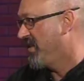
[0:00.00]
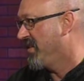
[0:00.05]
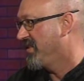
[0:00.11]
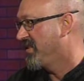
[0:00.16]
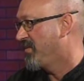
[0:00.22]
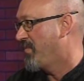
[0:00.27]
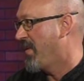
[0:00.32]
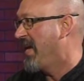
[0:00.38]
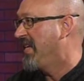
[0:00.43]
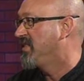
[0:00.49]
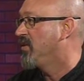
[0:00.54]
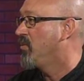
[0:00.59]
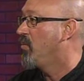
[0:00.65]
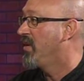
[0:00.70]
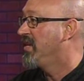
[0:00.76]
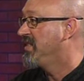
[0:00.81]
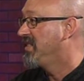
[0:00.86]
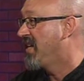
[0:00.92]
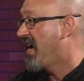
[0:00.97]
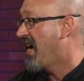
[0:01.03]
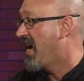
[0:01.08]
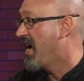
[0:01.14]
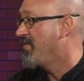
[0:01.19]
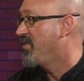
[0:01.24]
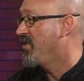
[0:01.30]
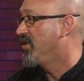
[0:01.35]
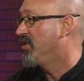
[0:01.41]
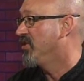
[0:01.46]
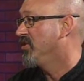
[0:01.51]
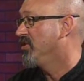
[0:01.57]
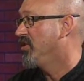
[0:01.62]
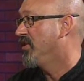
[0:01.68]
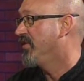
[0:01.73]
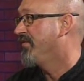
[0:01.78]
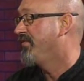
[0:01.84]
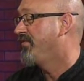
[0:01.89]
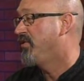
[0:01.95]
space and one time,
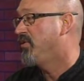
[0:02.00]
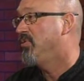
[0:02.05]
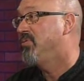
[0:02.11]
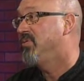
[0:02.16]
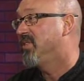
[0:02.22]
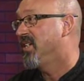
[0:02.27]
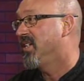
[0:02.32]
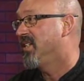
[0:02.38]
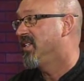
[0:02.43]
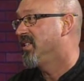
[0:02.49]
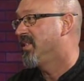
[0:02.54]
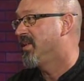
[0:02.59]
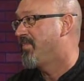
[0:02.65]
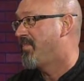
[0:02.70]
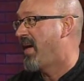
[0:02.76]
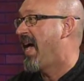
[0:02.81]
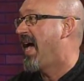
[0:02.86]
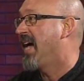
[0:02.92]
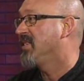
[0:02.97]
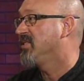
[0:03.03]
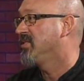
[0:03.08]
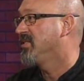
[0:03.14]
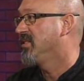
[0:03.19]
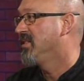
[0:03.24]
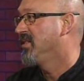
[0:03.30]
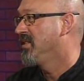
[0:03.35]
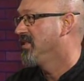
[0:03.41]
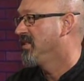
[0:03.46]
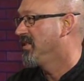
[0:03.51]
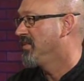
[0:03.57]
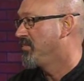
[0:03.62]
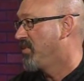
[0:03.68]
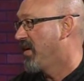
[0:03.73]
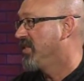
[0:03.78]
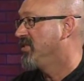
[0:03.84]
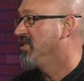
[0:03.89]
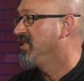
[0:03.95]
you're fusing the past, the
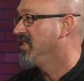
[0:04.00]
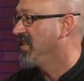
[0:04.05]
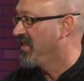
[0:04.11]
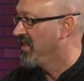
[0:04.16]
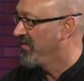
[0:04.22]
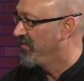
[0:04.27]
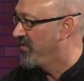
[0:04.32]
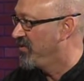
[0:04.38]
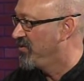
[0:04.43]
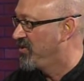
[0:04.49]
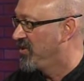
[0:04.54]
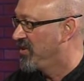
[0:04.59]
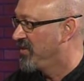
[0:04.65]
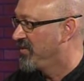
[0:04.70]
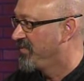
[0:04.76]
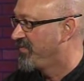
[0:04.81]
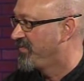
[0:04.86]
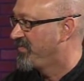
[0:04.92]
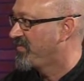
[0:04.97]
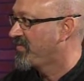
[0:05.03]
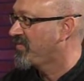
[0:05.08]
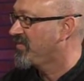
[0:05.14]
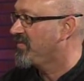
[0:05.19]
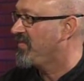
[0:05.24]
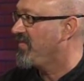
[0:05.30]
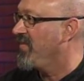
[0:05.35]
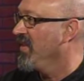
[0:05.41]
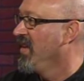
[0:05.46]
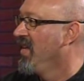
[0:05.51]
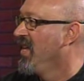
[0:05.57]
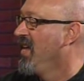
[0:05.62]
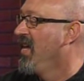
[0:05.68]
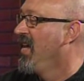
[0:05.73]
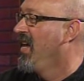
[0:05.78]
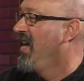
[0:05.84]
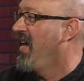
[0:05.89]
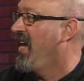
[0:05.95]
present, and the future.
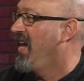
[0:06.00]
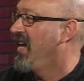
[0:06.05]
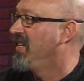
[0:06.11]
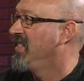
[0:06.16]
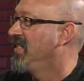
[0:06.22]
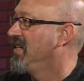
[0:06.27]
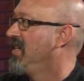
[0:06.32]
And